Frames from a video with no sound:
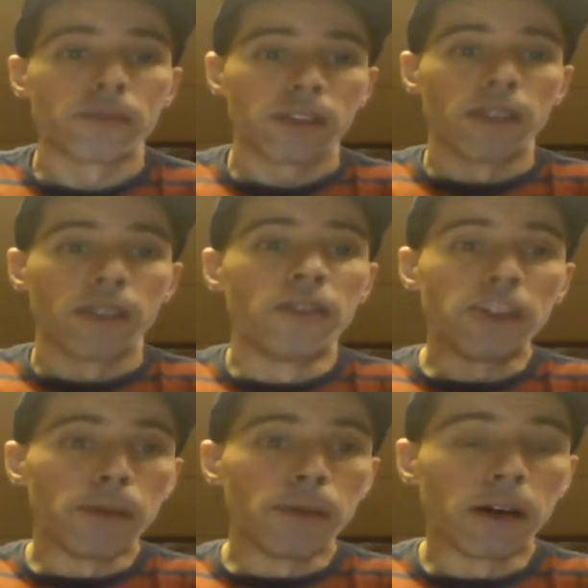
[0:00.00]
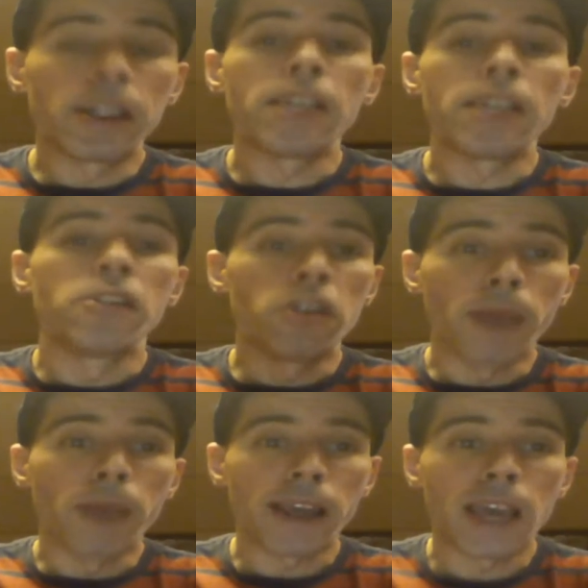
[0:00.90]
visibility to
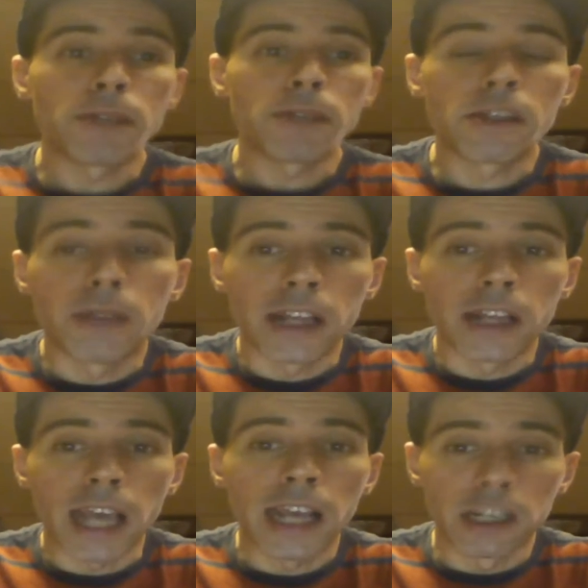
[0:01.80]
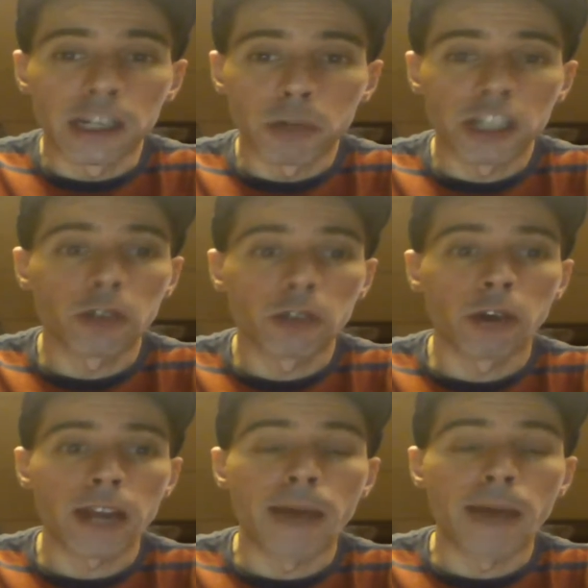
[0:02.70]
my gaming community. And here's what's so
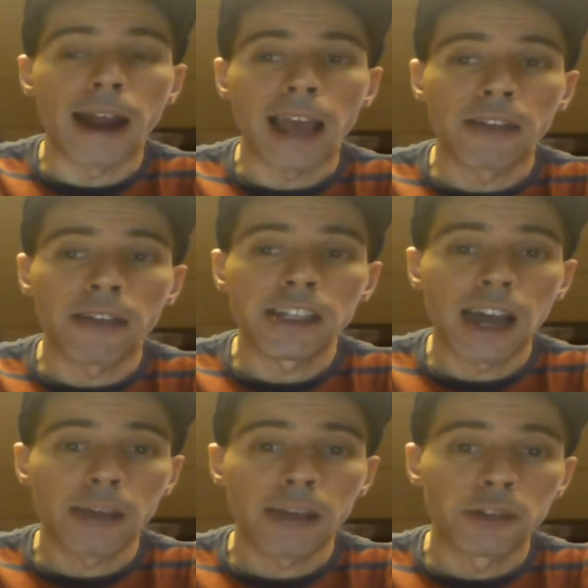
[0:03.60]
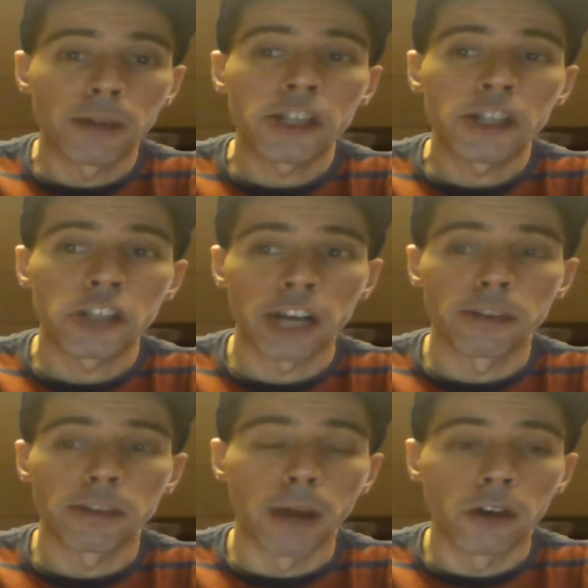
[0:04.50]
great about it. Every time somebody shares
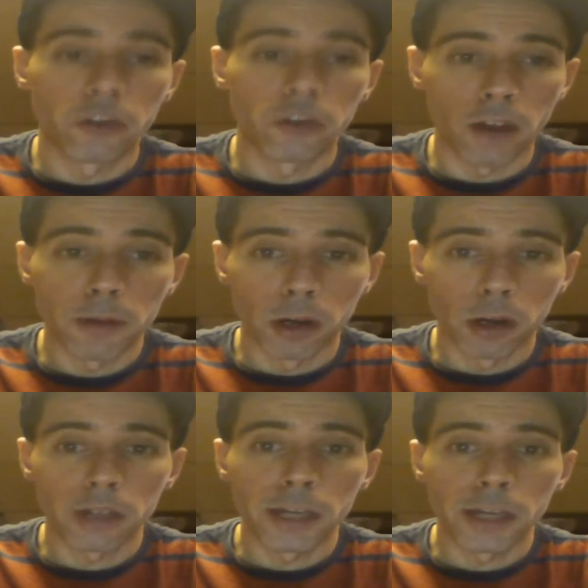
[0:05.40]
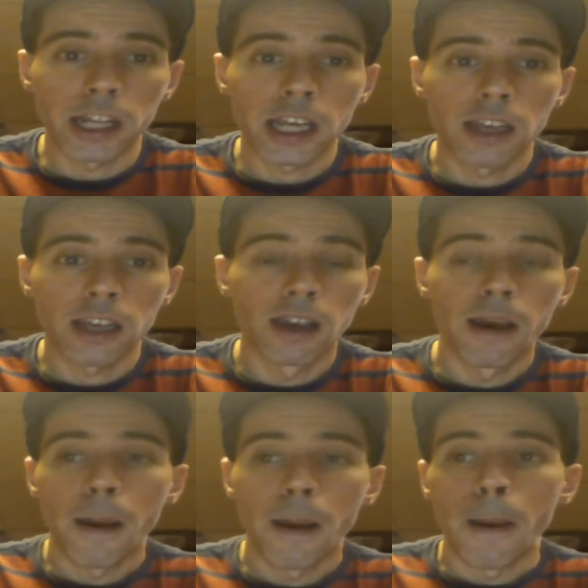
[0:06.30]
a post from your community
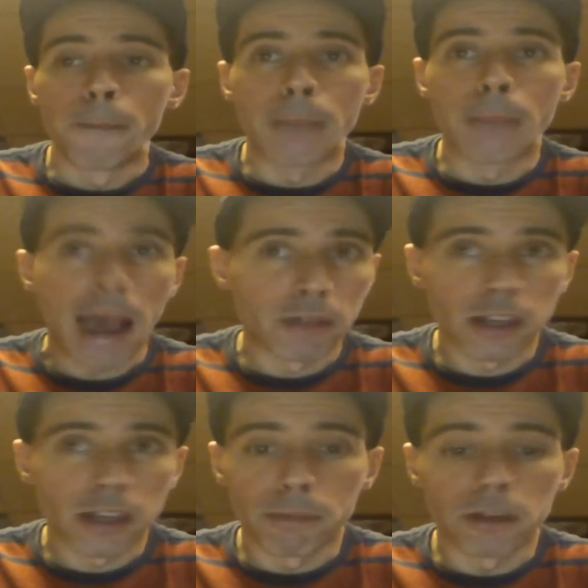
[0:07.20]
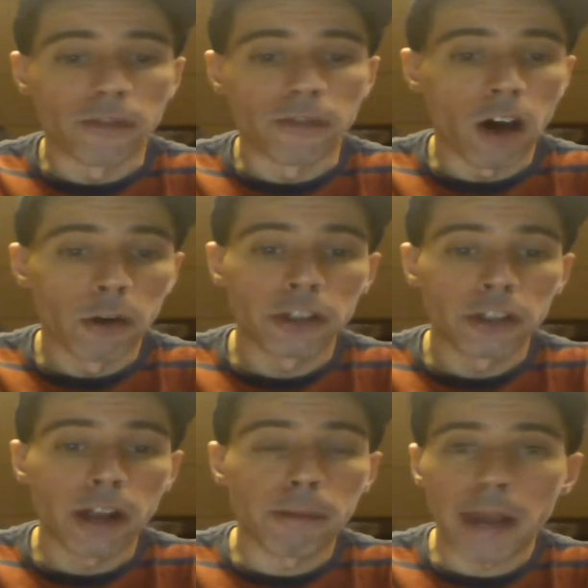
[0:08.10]
back with the followers on
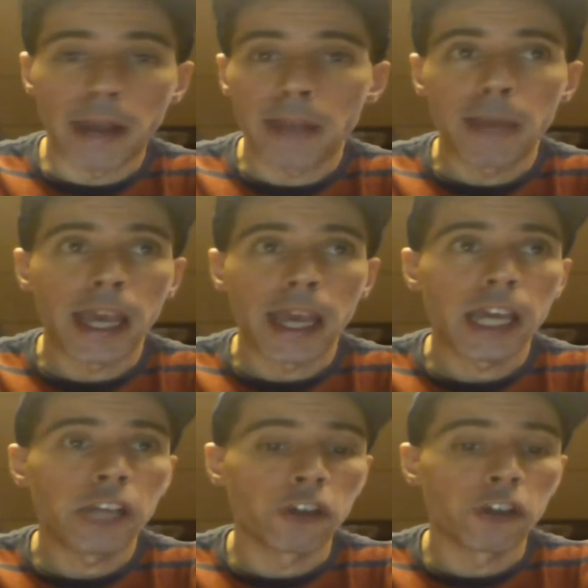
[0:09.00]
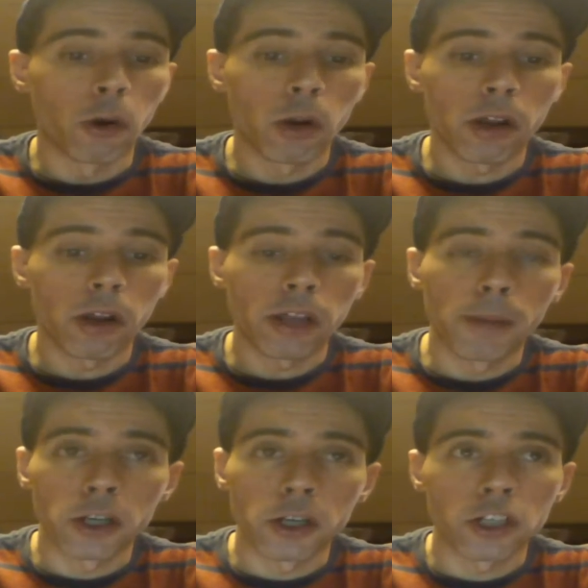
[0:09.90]
their brand page or their
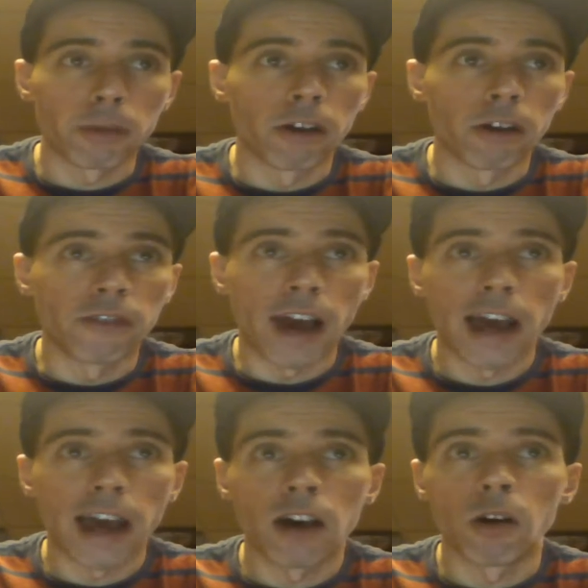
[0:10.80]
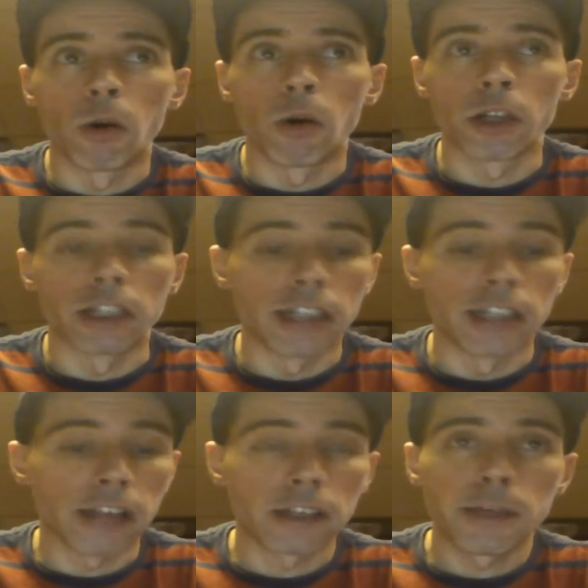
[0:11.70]
personal profile or to
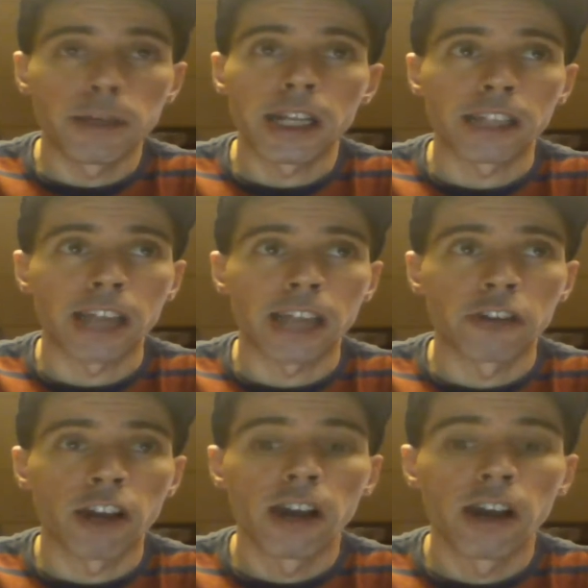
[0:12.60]
another community, etc.,